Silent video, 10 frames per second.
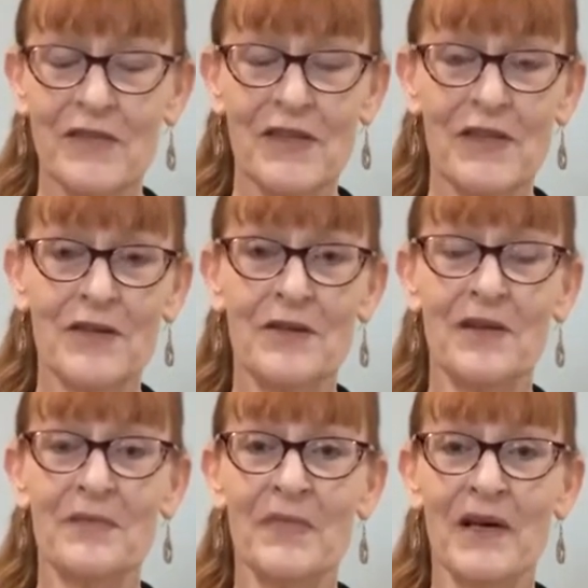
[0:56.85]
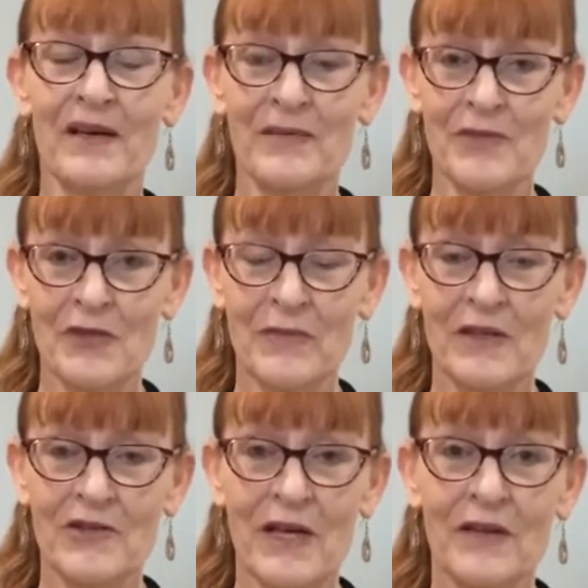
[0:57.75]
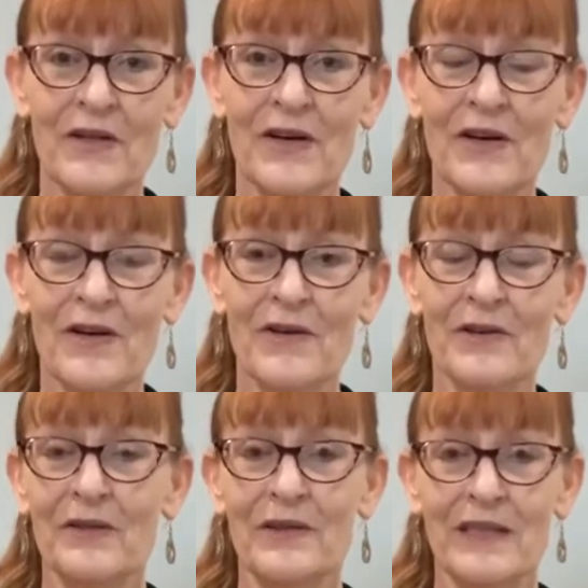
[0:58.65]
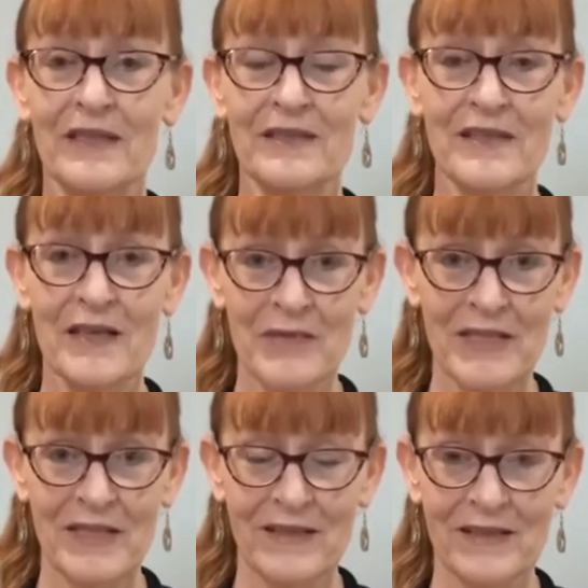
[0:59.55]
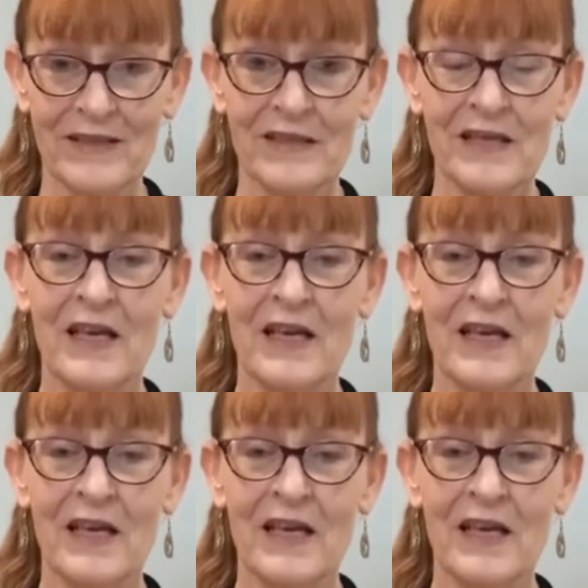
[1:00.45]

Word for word: to imbibe too much alcohol or another substance,